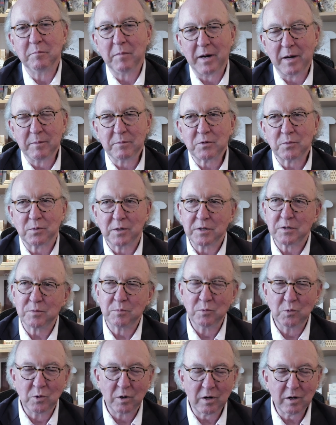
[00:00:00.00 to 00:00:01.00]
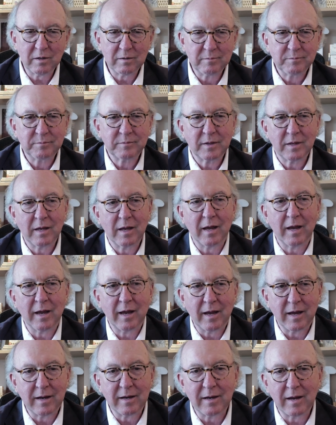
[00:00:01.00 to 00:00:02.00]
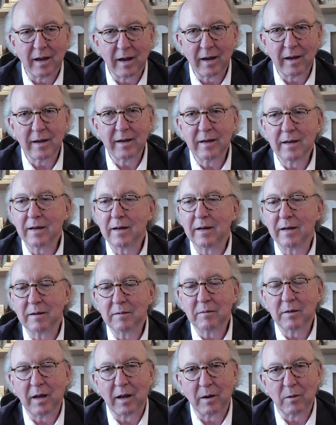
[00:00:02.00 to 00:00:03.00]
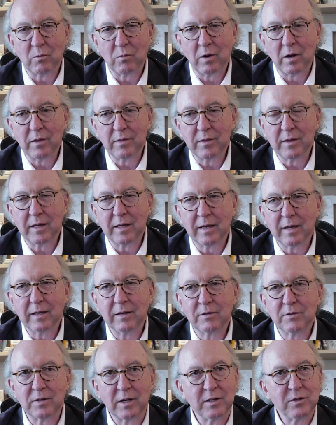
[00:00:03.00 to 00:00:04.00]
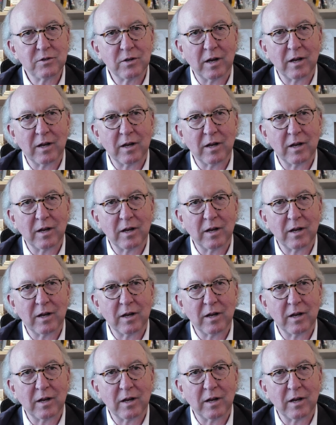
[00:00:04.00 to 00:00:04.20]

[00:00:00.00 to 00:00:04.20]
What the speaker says: My name's Rhys Moore, and I run the St.